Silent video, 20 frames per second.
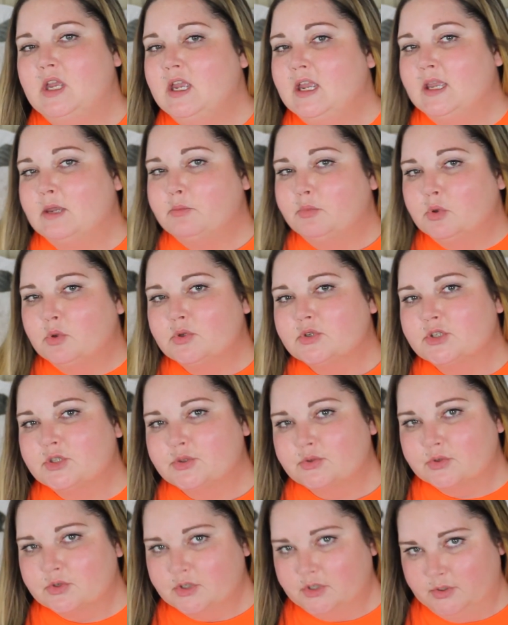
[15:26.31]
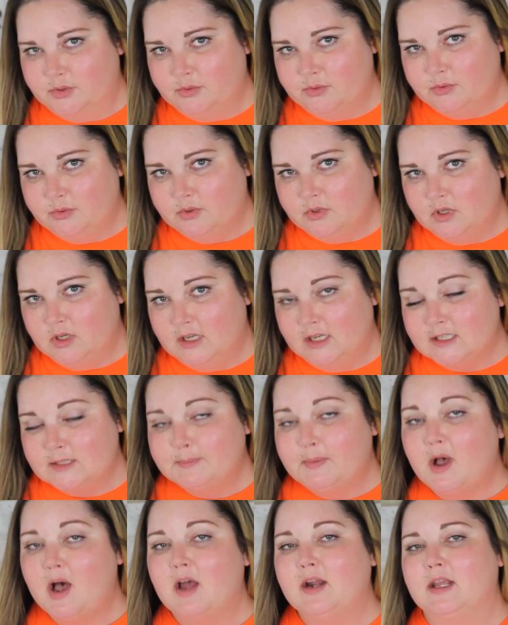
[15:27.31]
It pulls through his
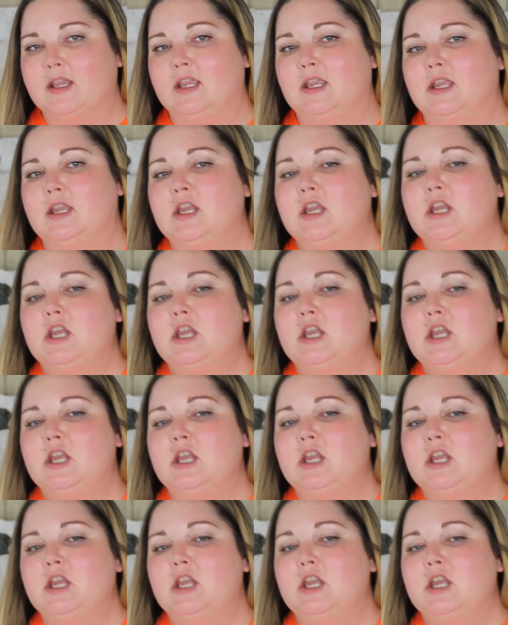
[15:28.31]
body,